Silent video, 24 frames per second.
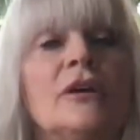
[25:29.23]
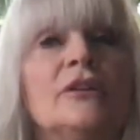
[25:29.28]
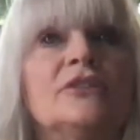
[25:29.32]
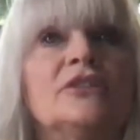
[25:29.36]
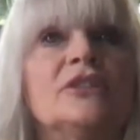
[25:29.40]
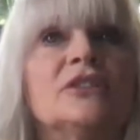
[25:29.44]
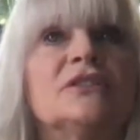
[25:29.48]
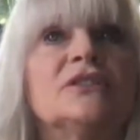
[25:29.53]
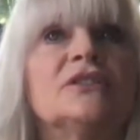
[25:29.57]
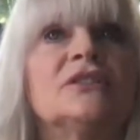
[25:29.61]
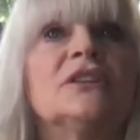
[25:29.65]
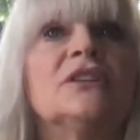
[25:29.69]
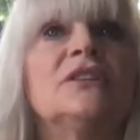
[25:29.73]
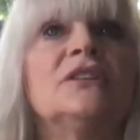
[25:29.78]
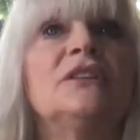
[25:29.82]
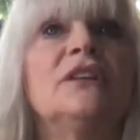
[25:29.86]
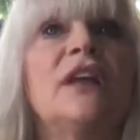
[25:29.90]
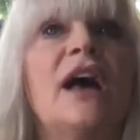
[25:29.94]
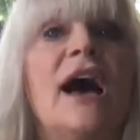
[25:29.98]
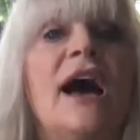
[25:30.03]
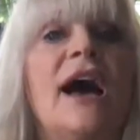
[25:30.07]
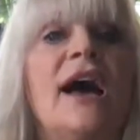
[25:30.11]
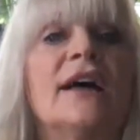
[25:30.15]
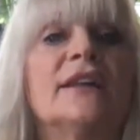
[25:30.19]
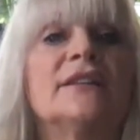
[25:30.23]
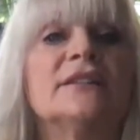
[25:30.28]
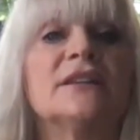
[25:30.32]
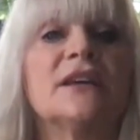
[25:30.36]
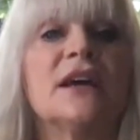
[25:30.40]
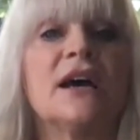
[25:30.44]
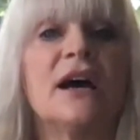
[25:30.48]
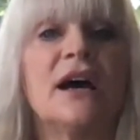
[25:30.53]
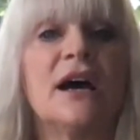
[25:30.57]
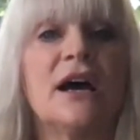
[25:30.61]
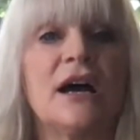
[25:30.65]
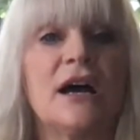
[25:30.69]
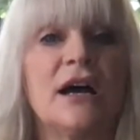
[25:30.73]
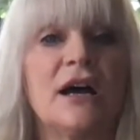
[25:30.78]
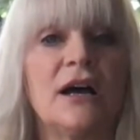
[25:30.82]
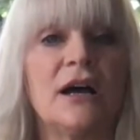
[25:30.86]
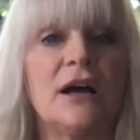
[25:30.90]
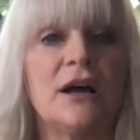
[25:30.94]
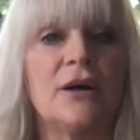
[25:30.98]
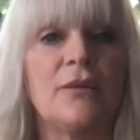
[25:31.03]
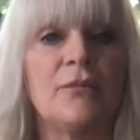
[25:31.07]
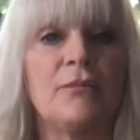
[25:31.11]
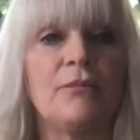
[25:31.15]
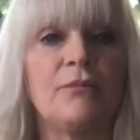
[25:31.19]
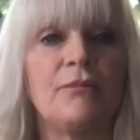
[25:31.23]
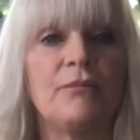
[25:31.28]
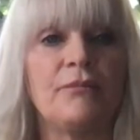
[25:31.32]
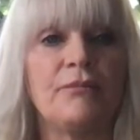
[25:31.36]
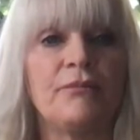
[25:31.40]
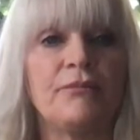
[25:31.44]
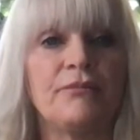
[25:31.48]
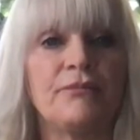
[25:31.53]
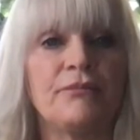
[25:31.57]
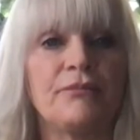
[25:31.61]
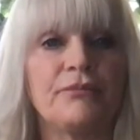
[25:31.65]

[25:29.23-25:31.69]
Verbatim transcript: just to not um,